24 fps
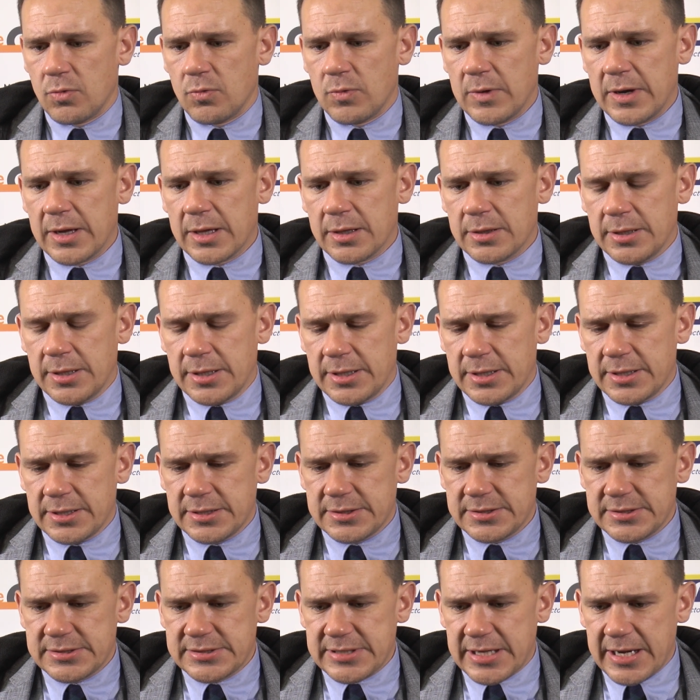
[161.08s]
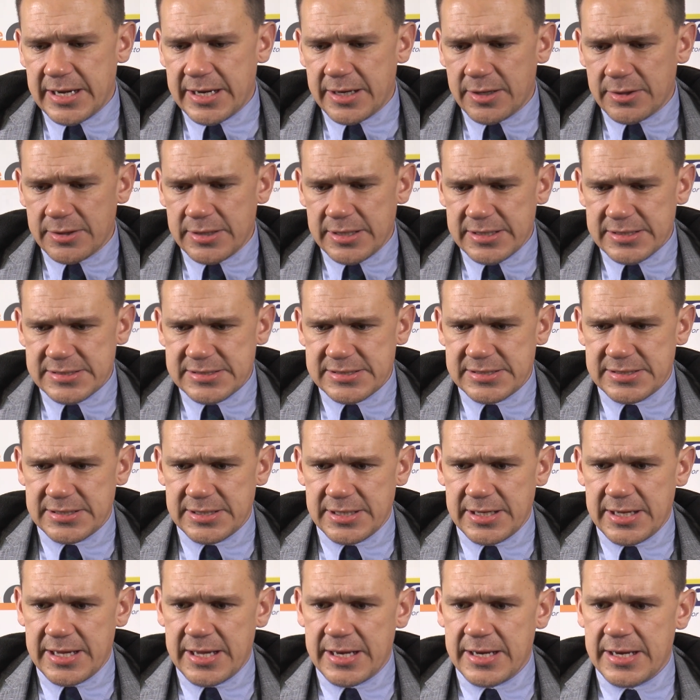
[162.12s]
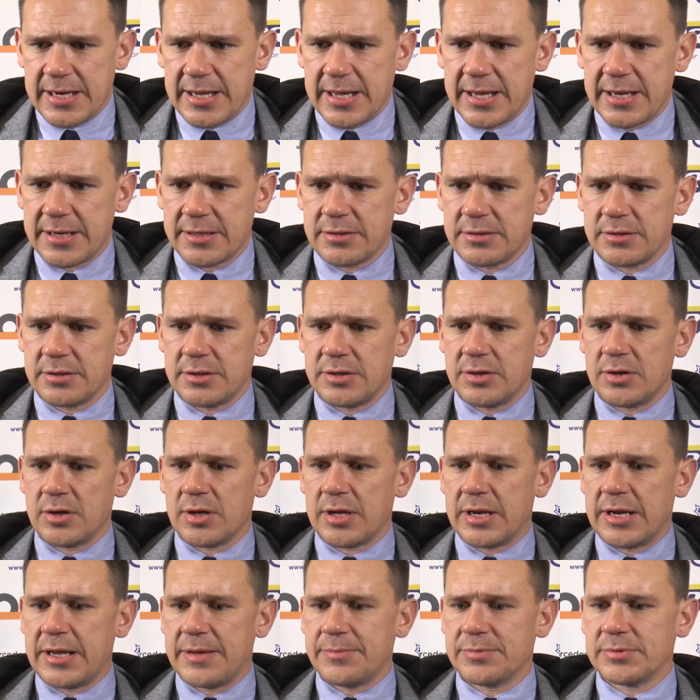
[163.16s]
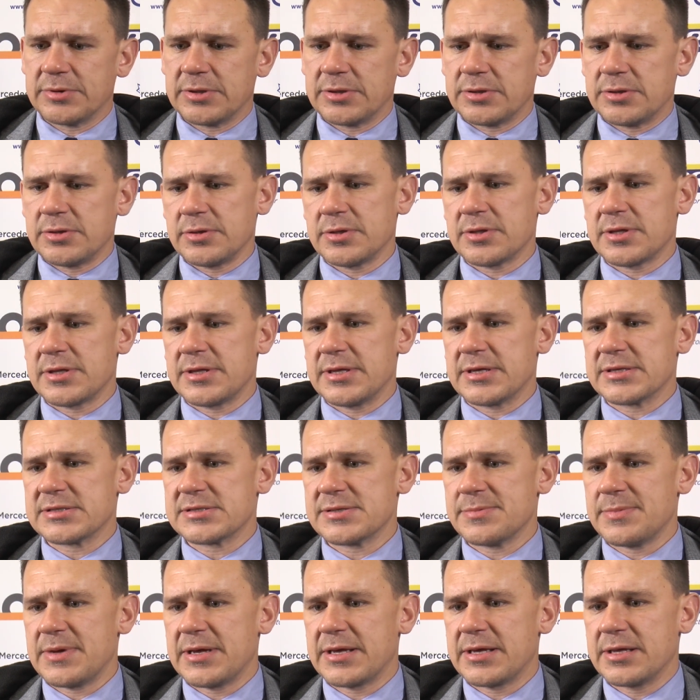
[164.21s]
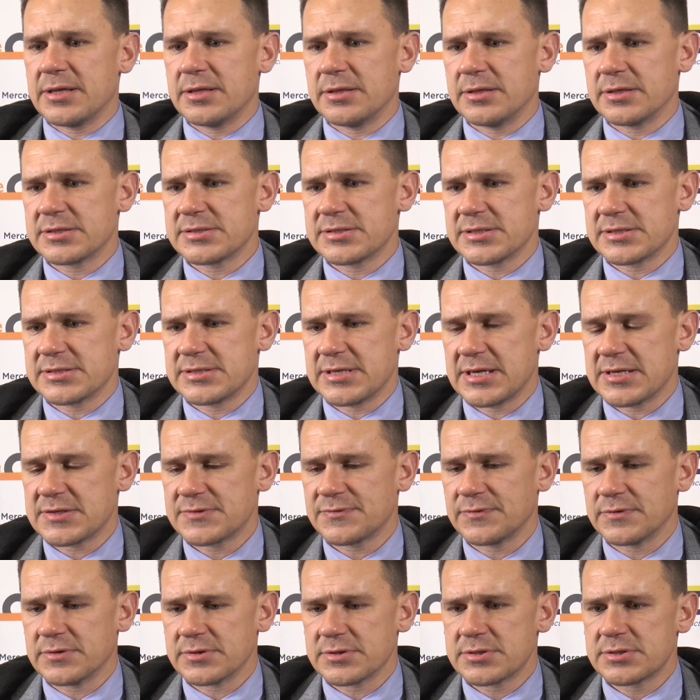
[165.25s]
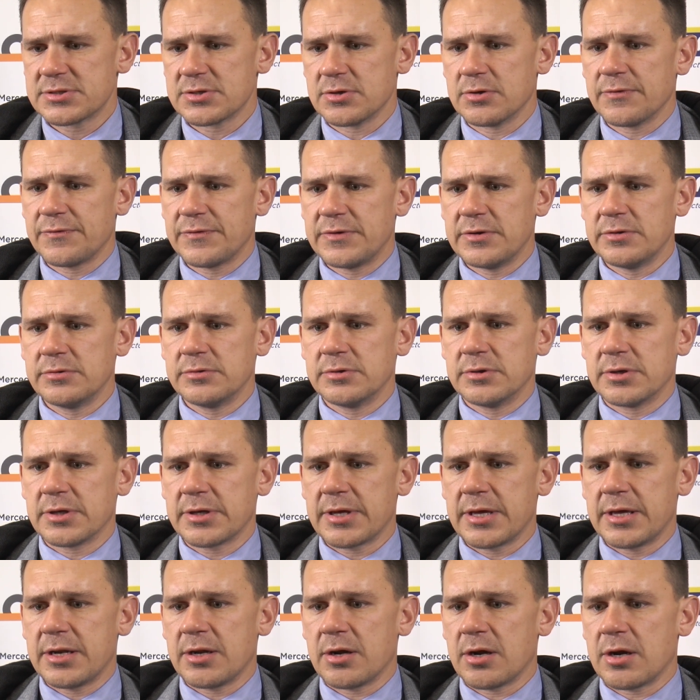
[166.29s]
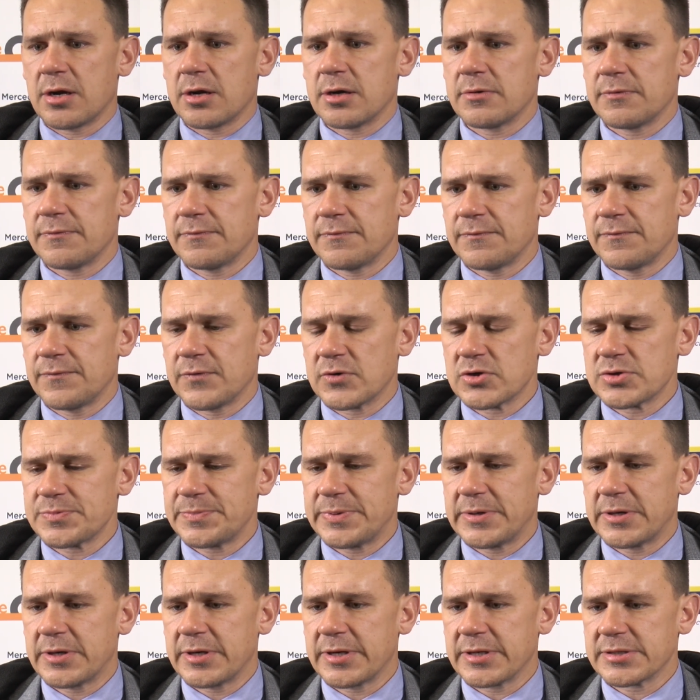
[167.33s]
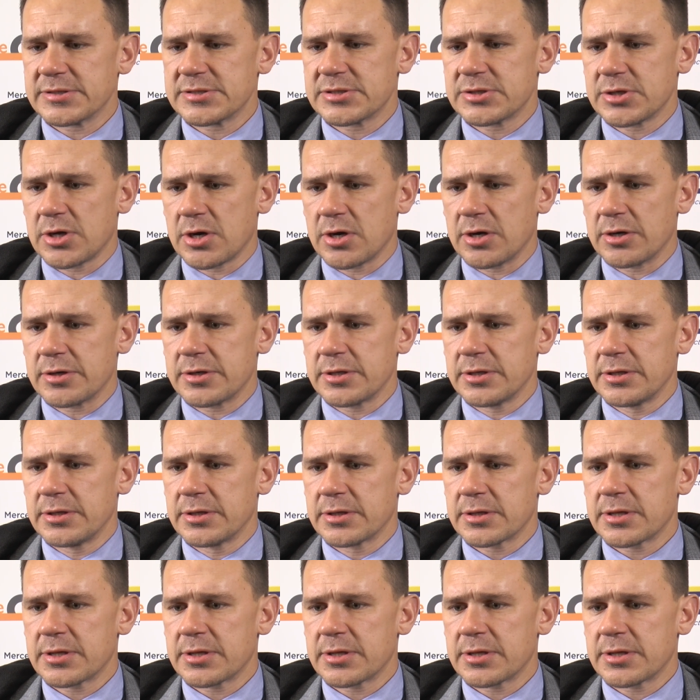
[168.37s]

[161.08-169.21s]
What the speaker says: Well, tiredness, and then you're not able to do the things that make you look successful. So if you look at our first period start,